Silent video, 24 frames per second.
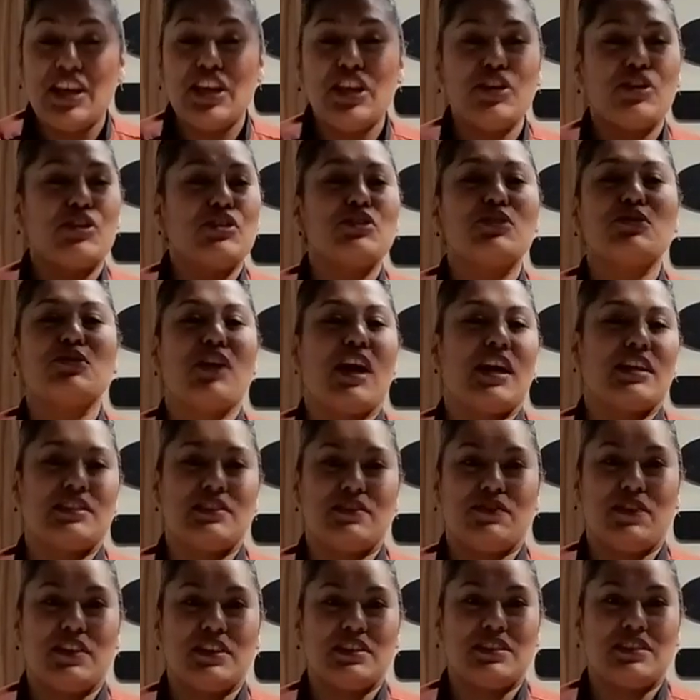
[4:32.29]
You can do lots
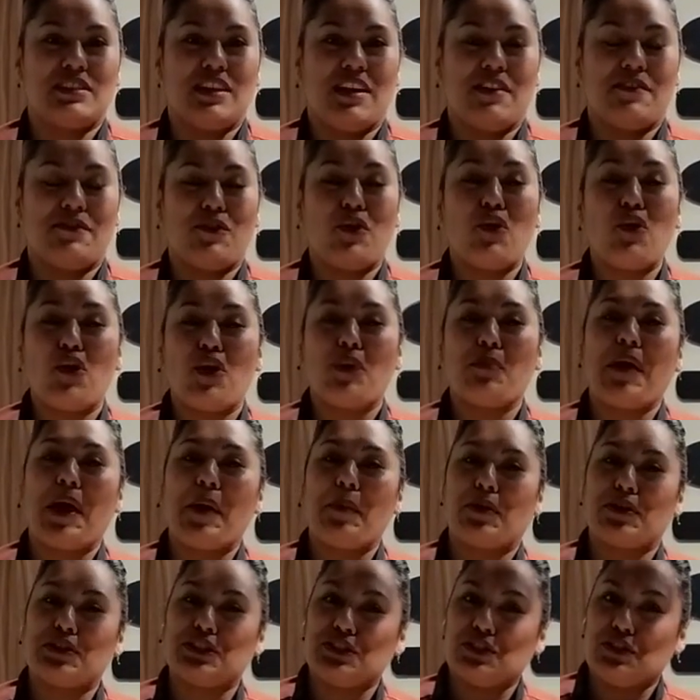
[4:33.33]
of fun stuff. Or my
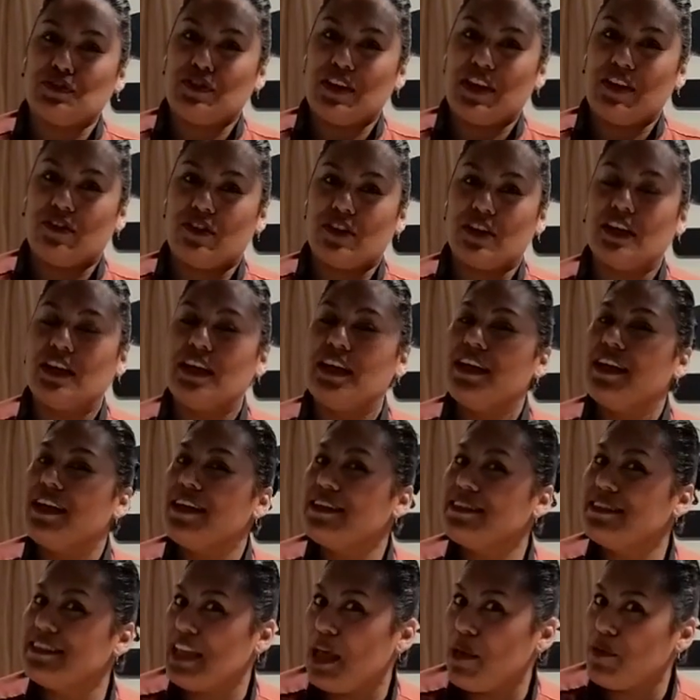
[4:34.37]
personal favorite,
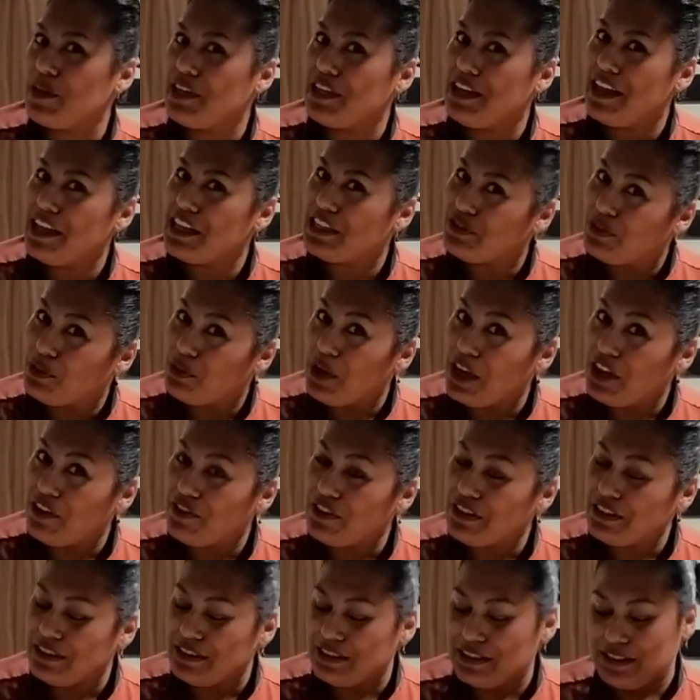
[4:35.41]
salmon and eggs for
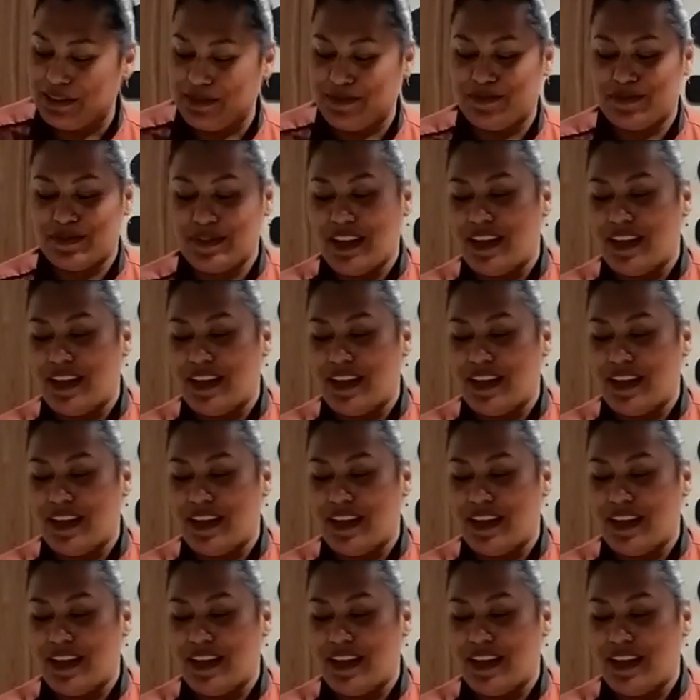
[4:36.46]
breakfast.